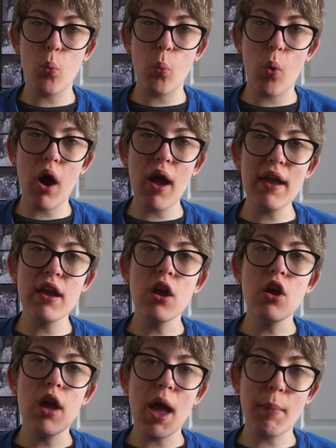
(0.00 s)
Why
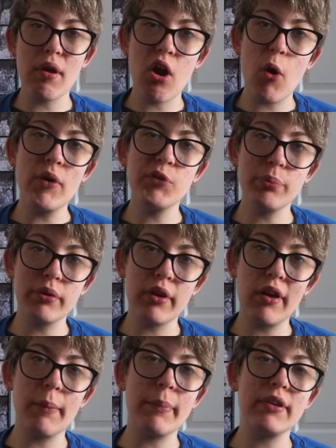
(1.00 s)
am I always
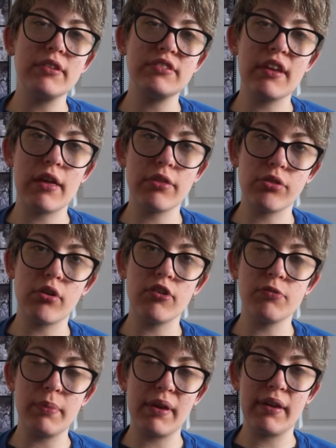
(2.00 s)
bringing up deaths
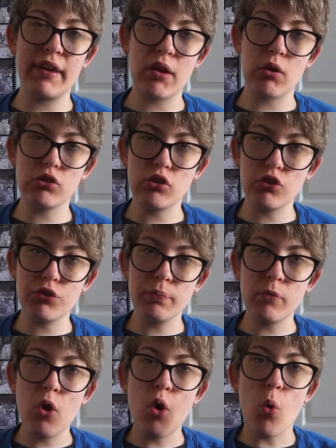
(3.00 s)
of main characters?
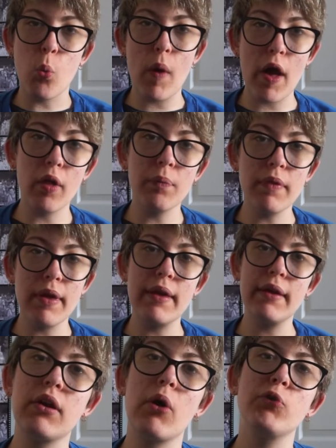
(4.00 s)
Well,
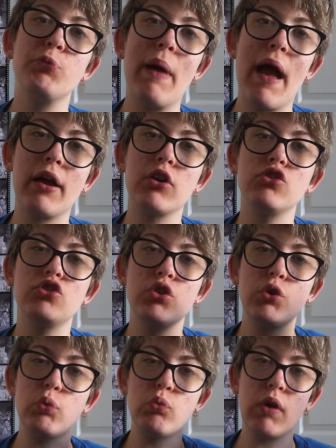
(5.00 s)
goes back
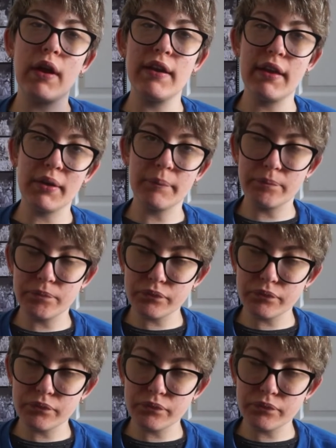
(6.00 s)
to writing.